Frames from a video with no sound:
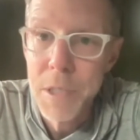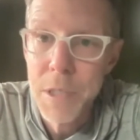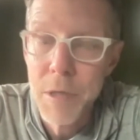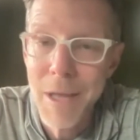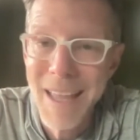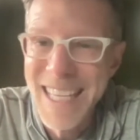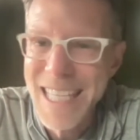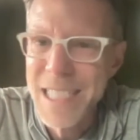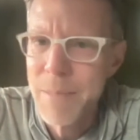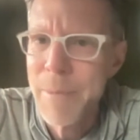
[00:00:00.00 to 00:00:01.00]
And so I think
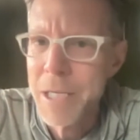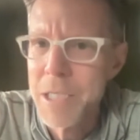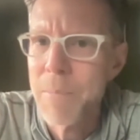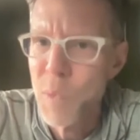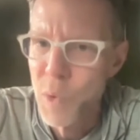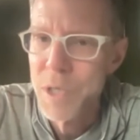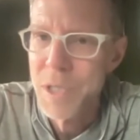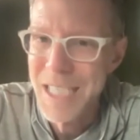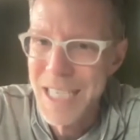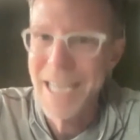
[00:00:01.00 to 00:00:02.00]
that's something that is
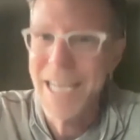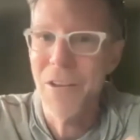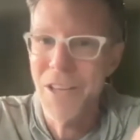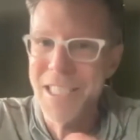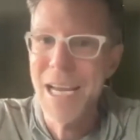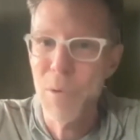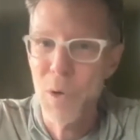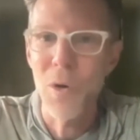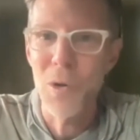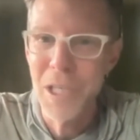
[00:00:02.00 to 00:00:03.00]
important to kind of get on the
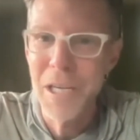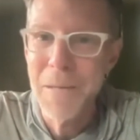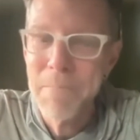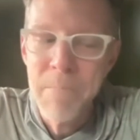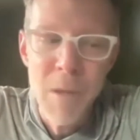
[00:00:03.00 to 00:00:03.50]
table early,